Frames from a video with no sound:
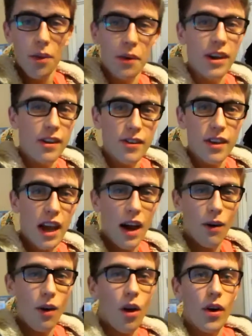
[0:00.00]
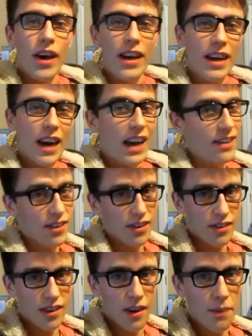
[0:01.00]
we're going to see how long it can last
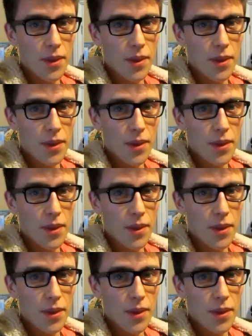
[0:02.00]
us.